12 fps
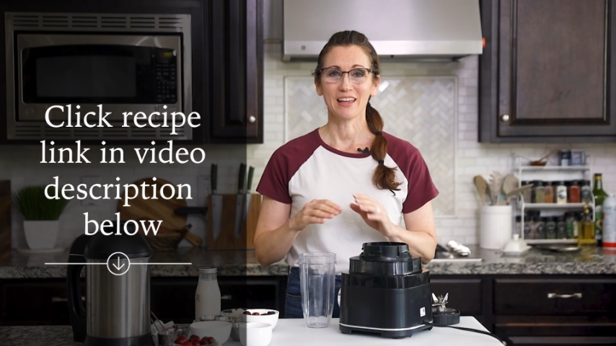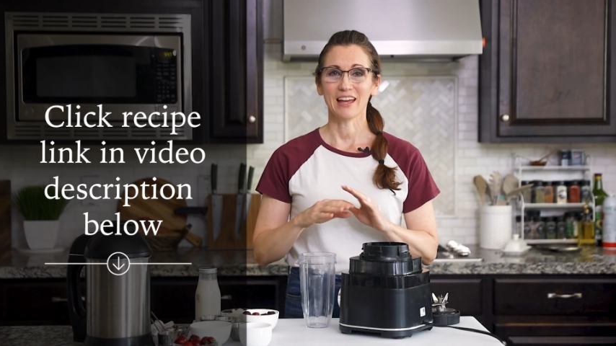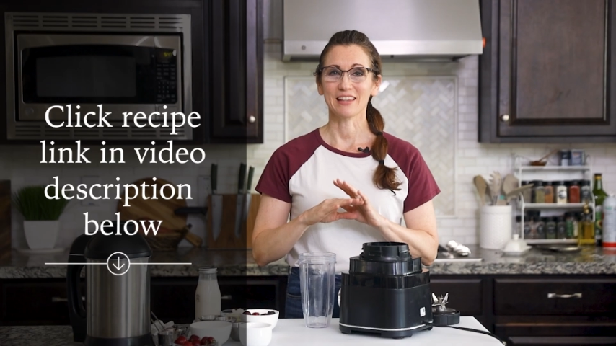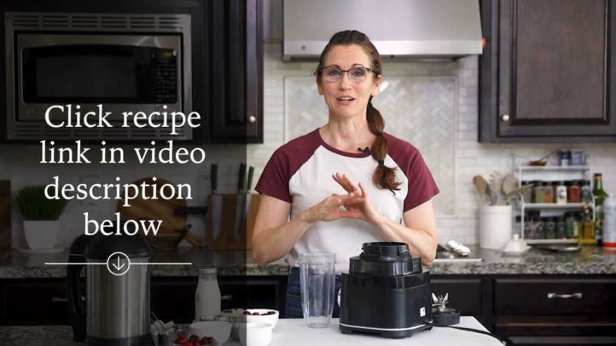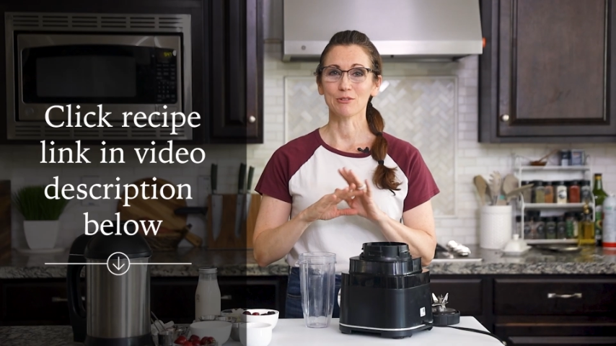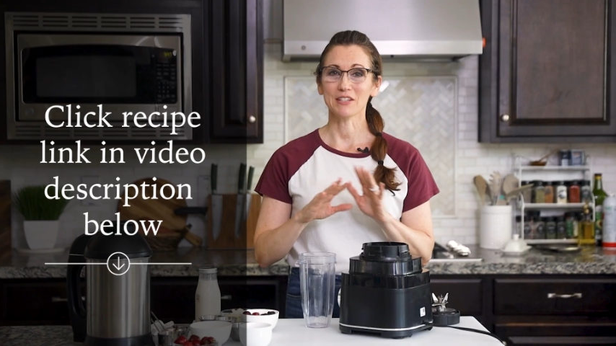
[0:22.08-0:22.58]

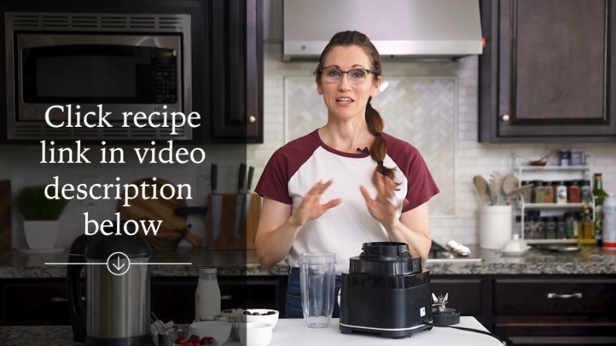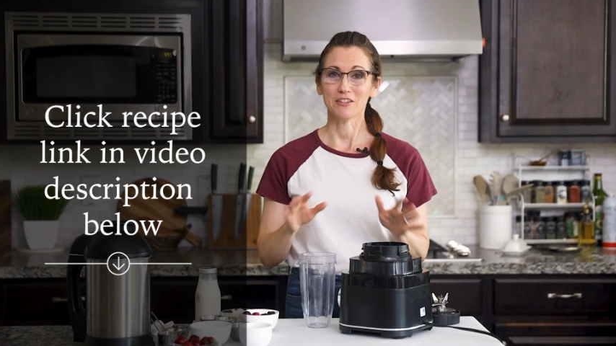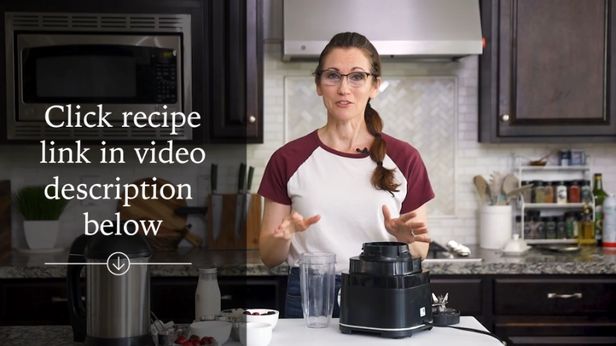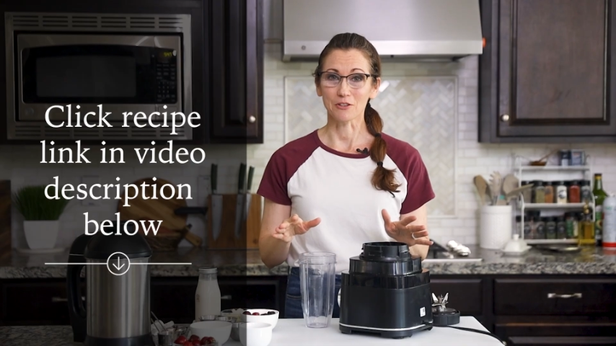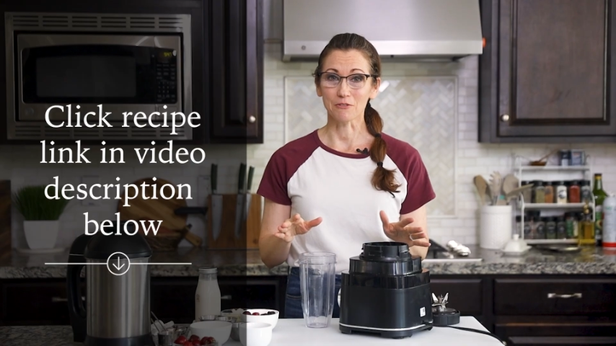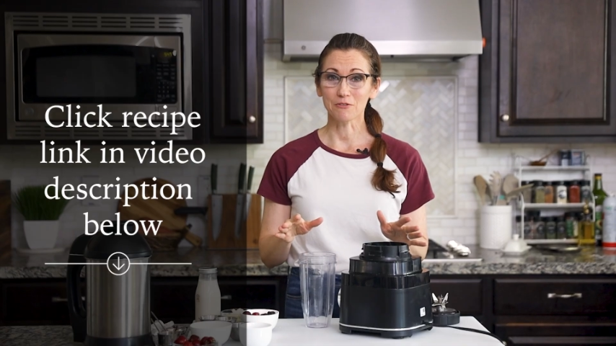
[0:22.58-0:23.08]
And that will take
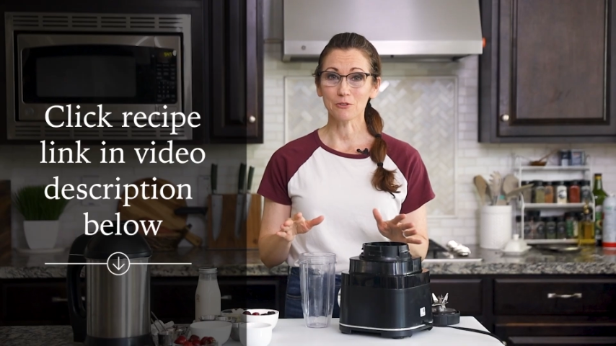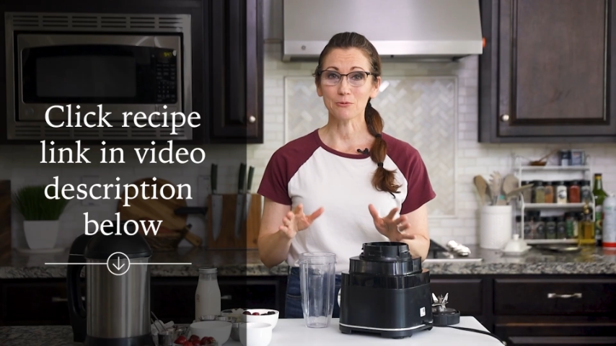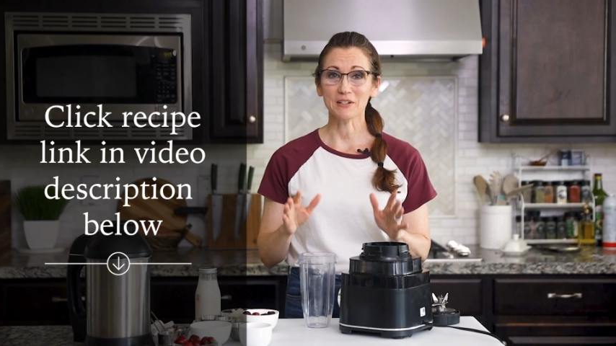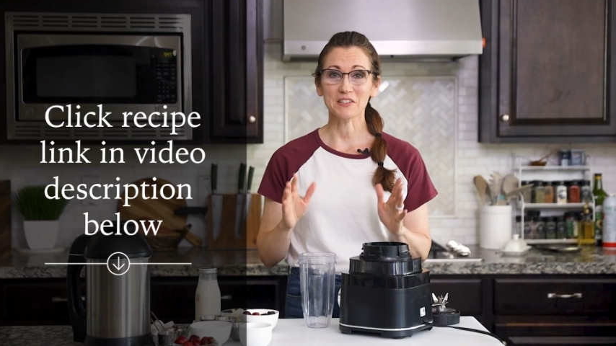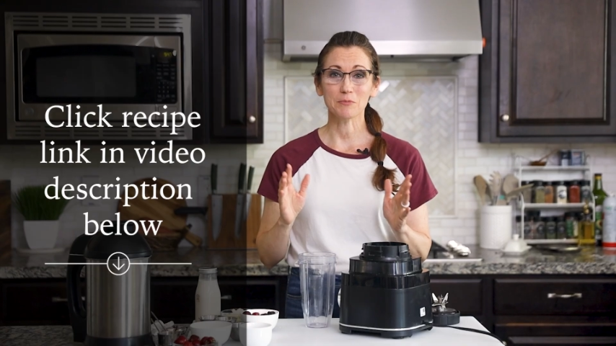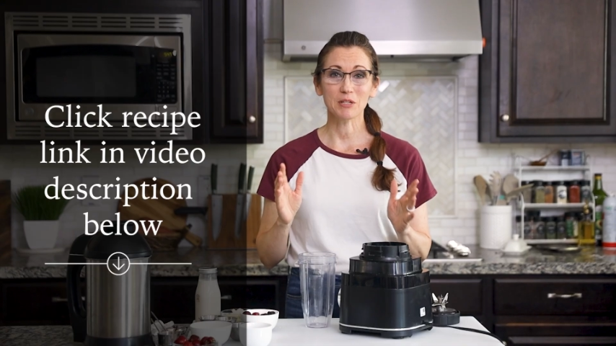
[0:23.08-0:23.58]
you to the full
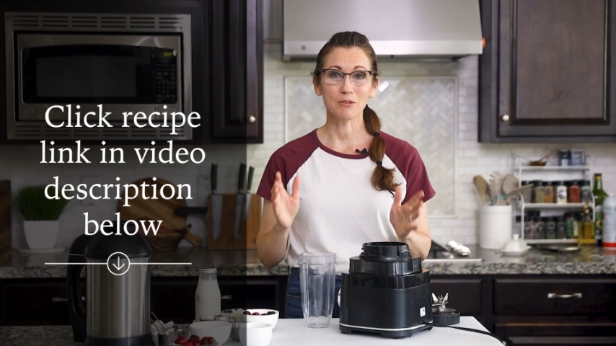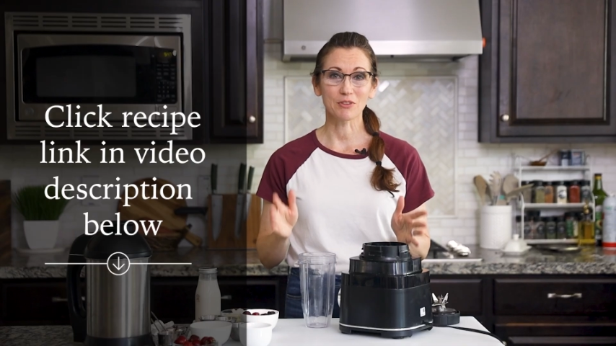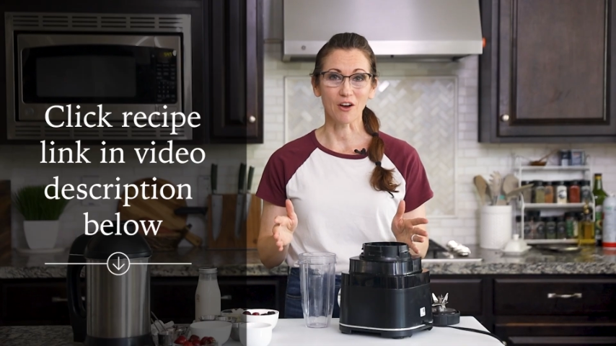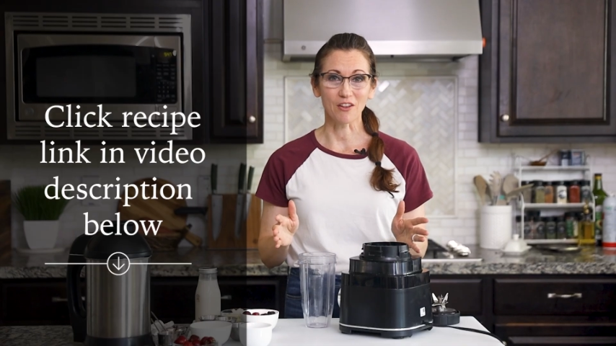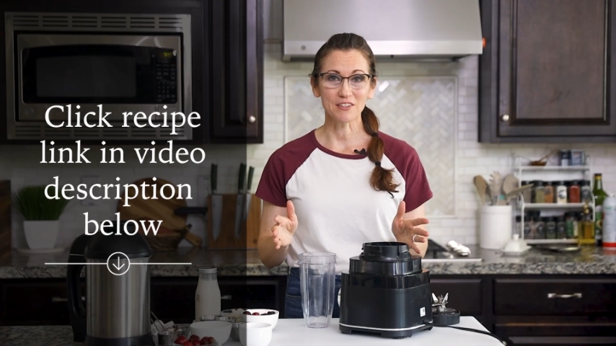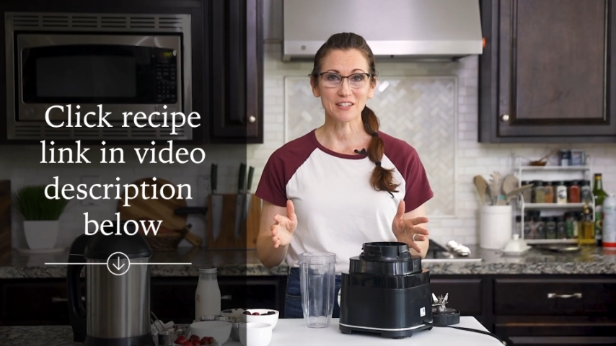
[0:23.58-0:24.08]
recipe
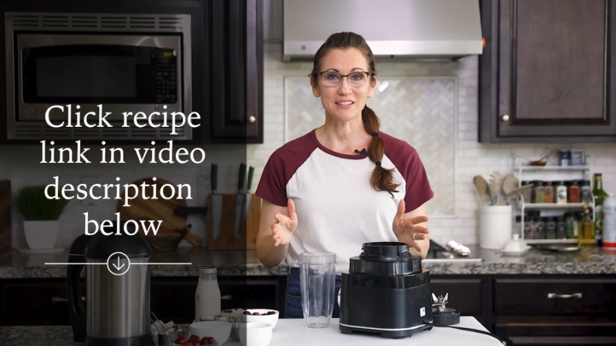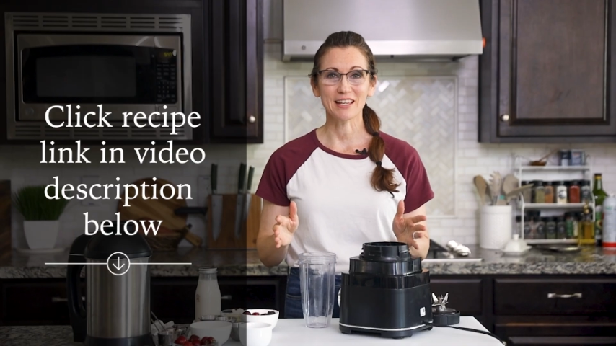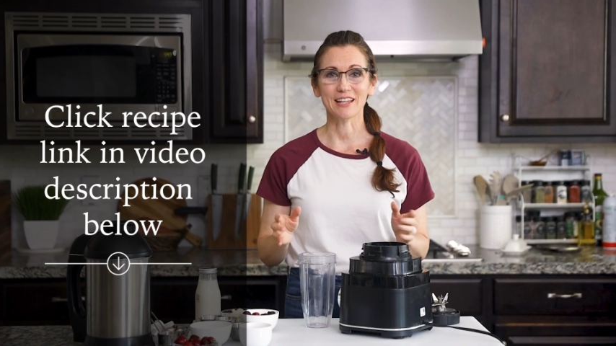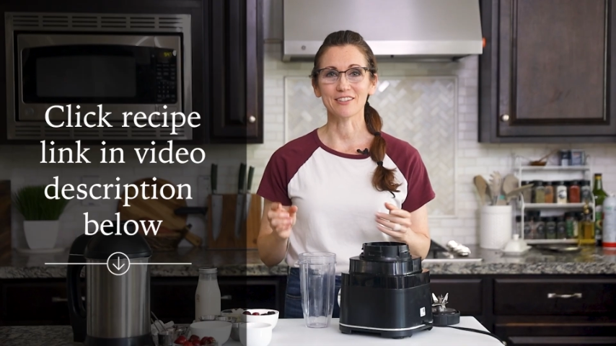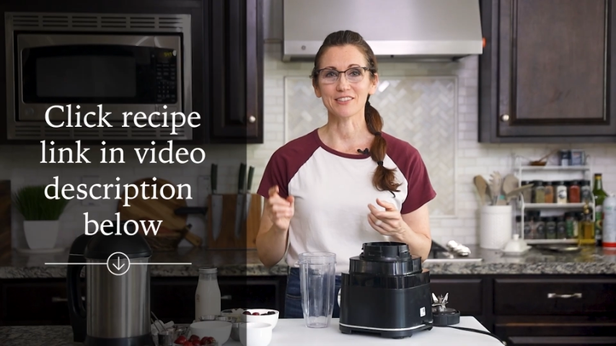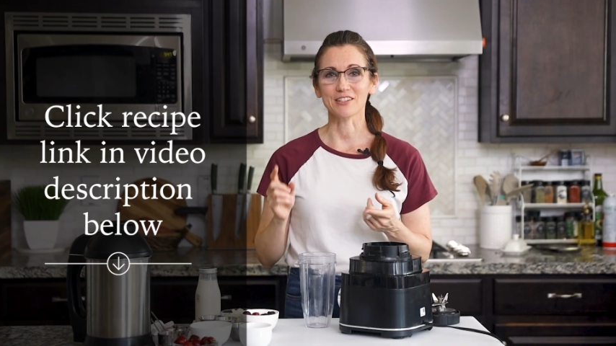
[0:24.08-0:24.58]
with all the
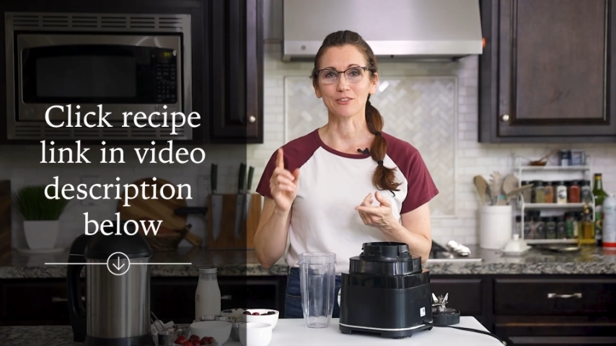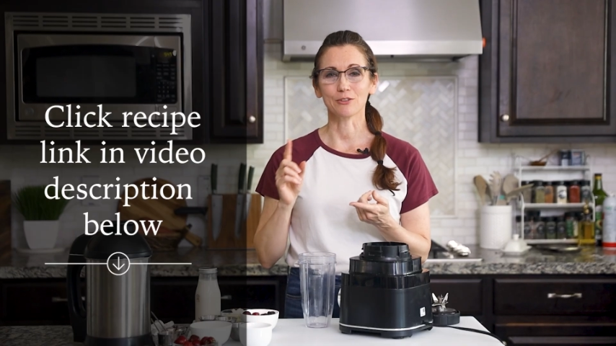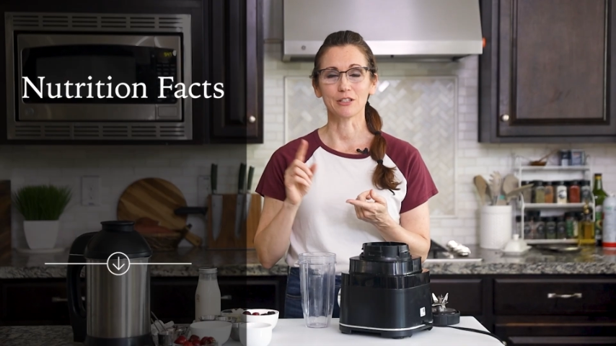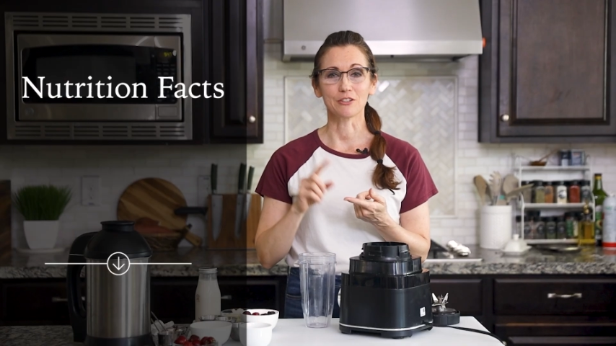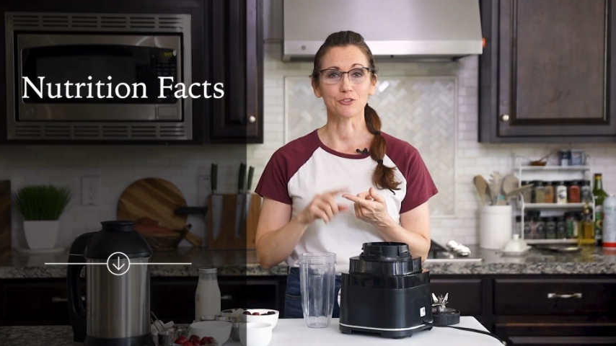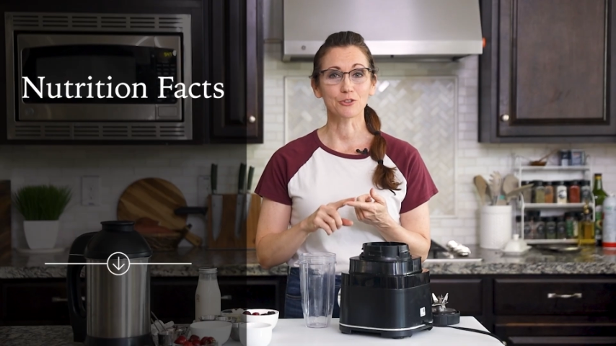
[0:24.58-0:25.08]
details,
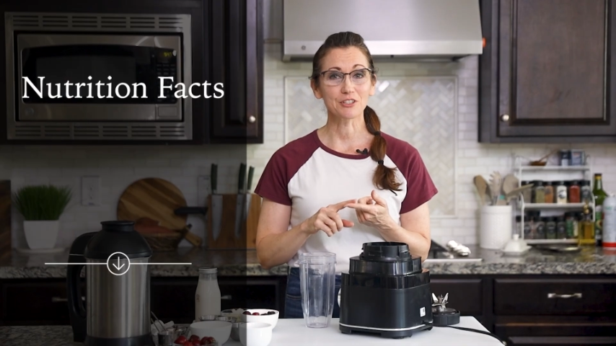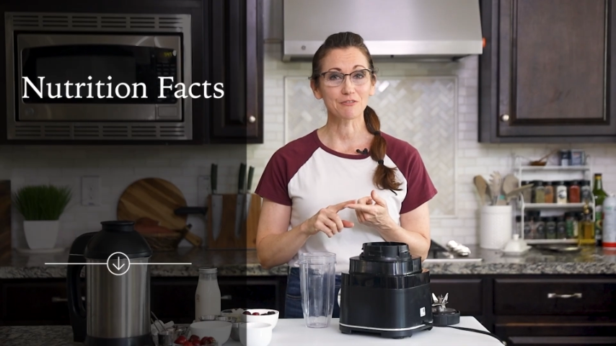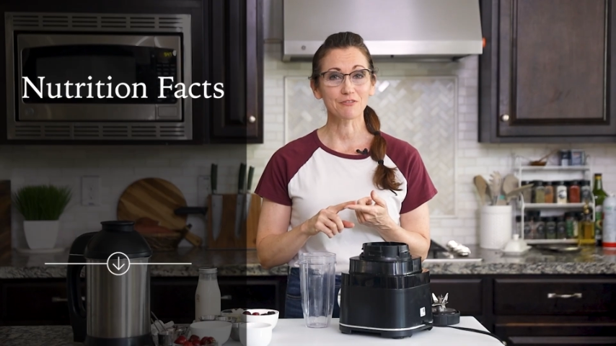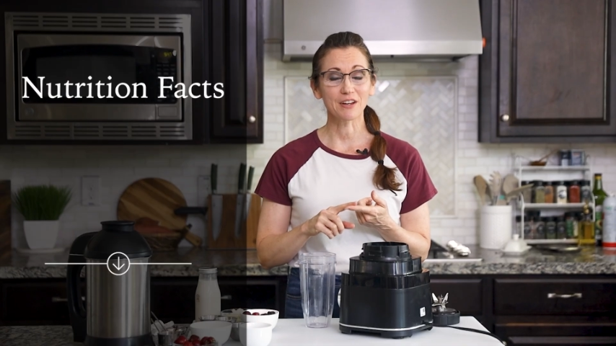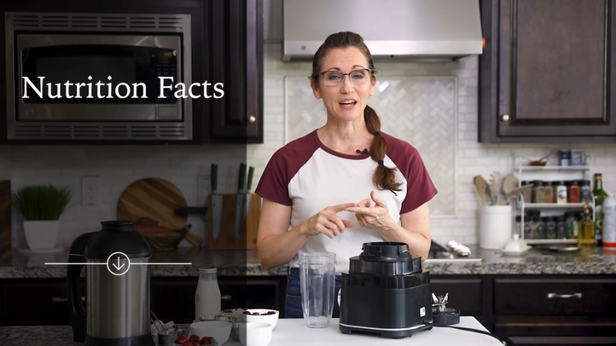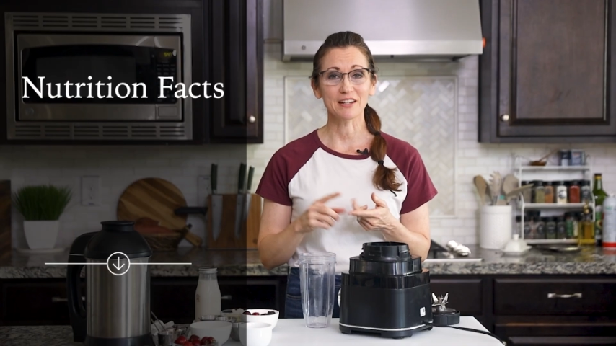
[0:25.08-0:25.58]
including
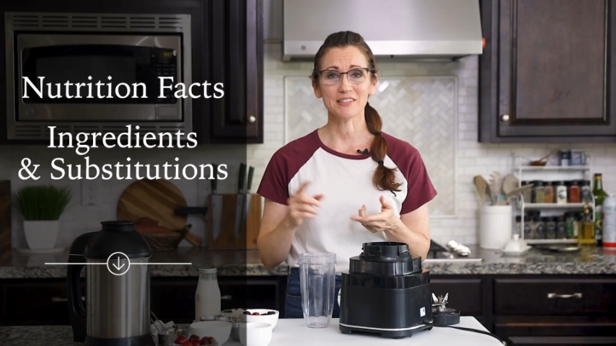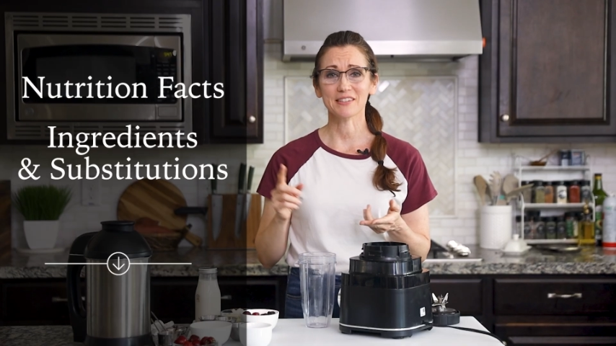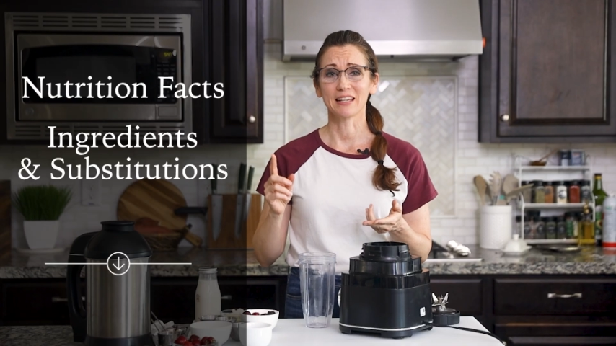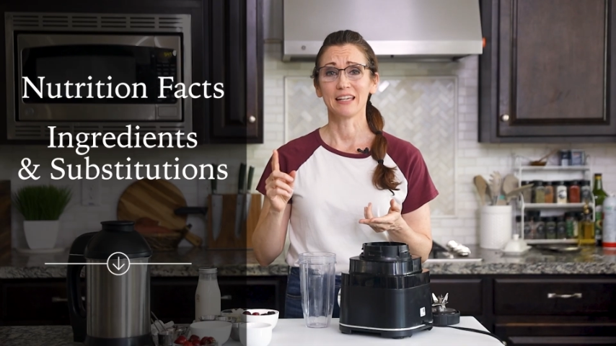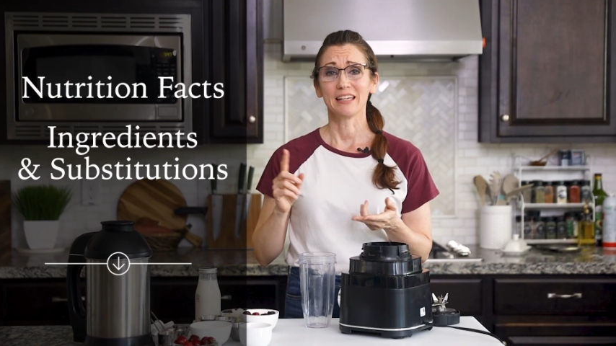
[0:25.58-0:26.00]
nutrition facts,